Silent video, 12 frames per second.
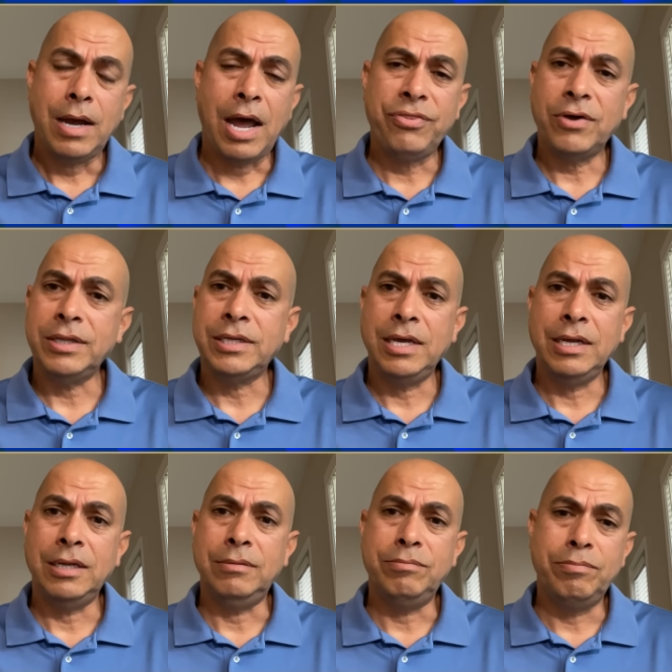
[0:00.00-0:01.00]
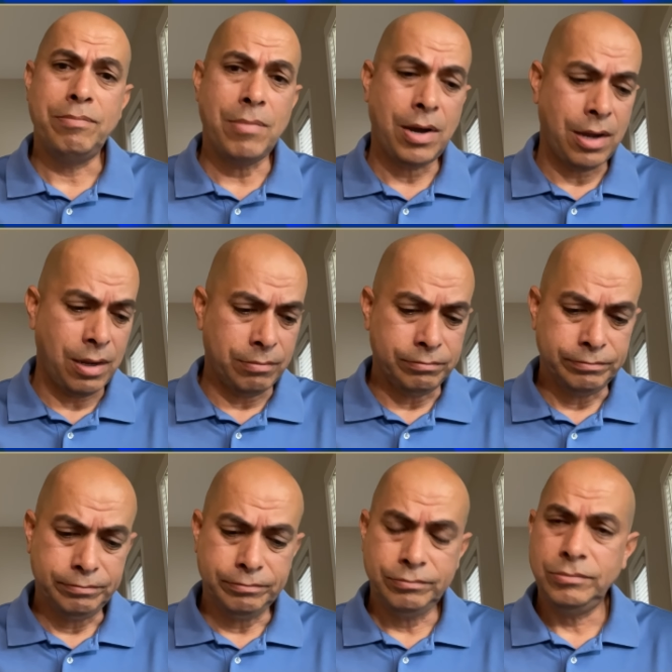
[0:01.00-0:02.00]
I thought they had,
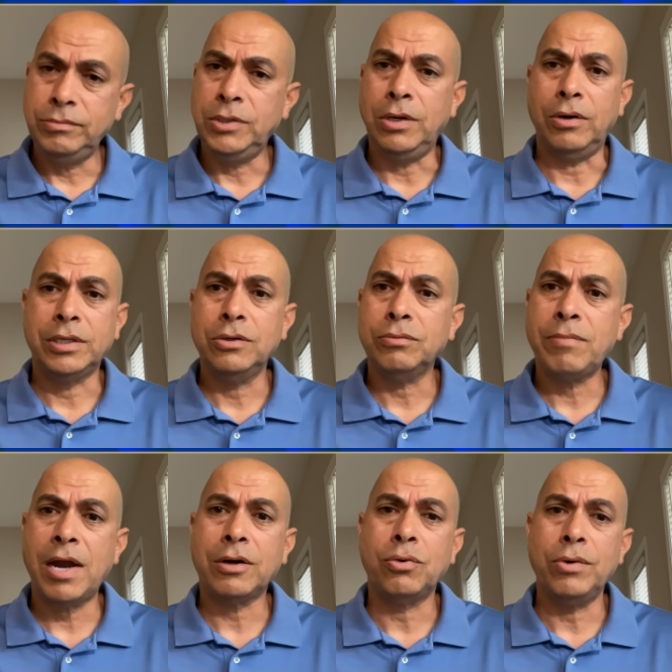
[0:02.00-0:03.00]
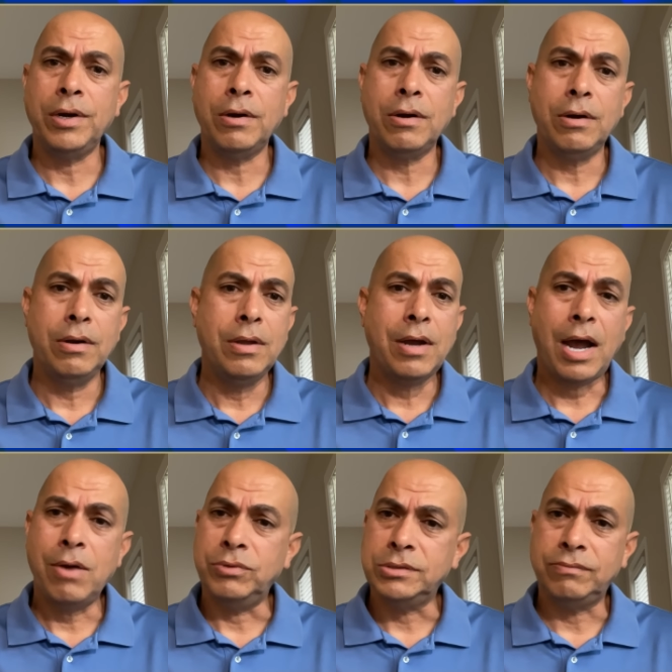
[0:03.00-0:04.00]
you know, killed my career.
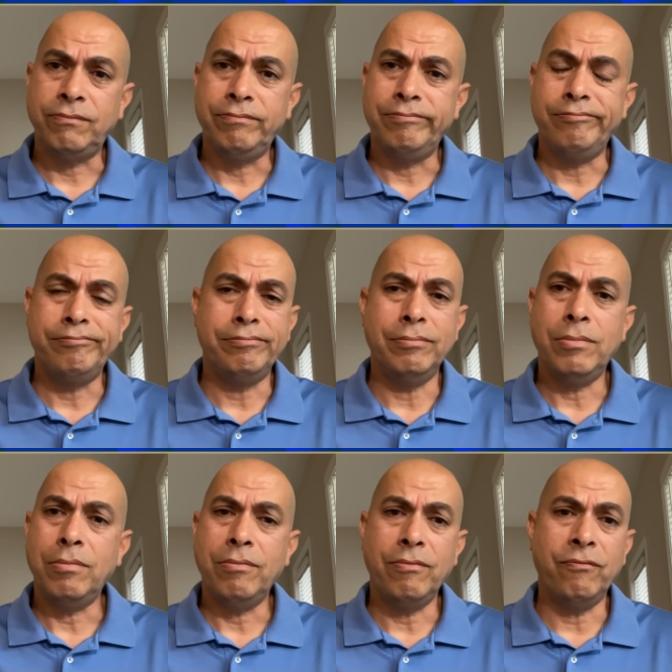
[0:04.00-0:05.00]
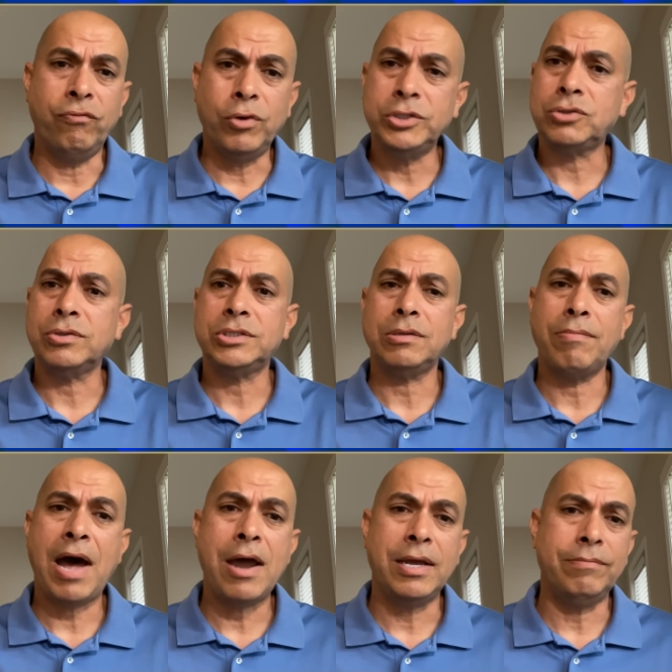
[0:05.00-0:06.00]
I was boisterous
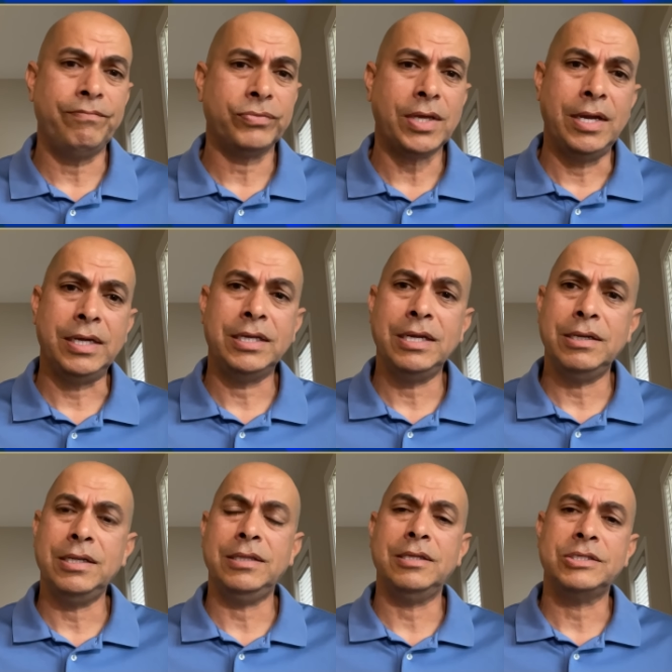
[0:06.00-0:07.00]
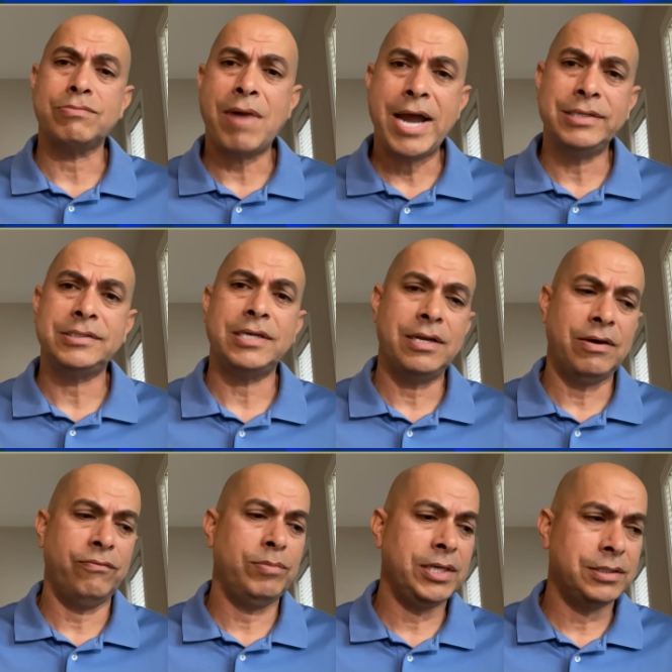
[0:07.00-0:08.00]
about it. And again, in this mindset
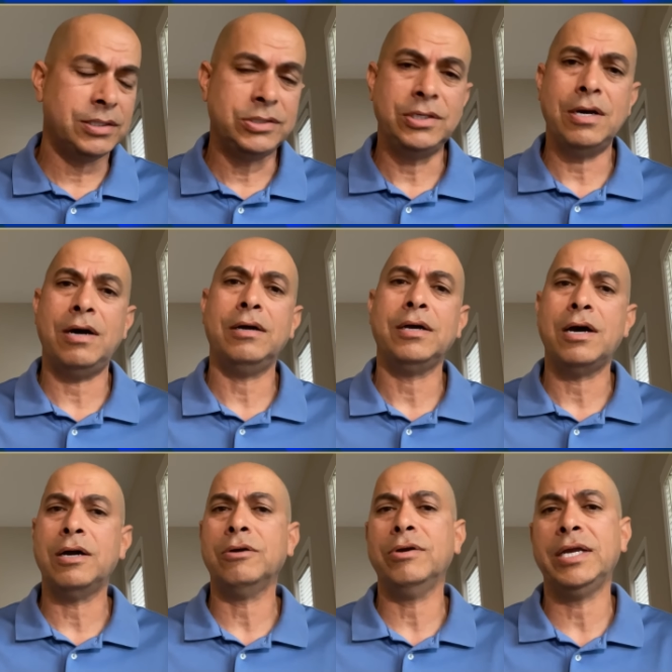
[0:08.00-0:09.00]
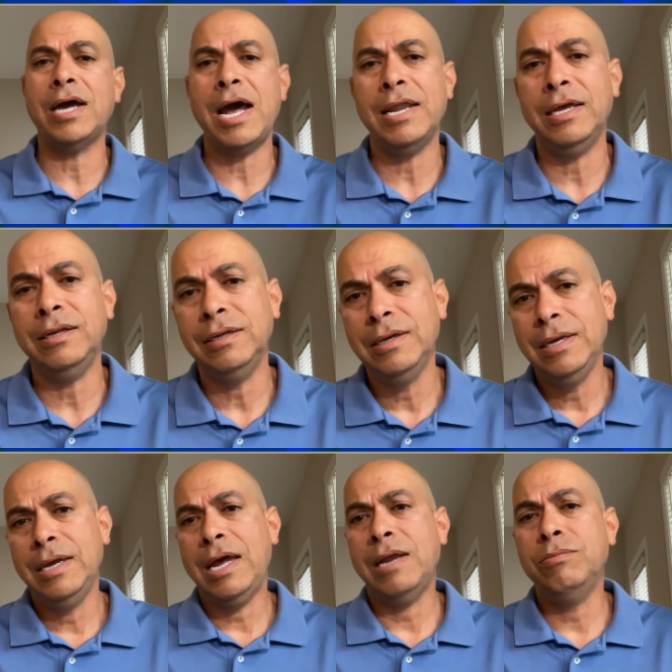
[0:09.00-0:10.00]
of being this young, hungry guy that
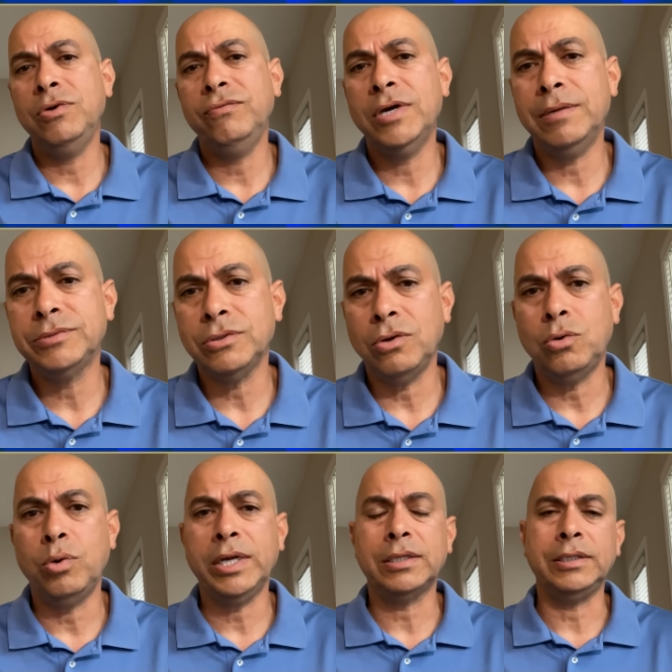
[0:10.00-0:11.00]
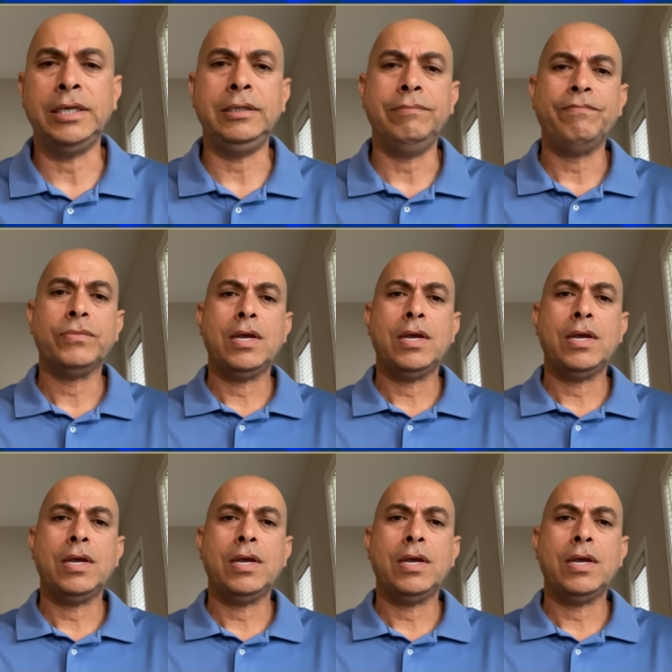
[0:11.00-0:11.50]
had moved up so quickly.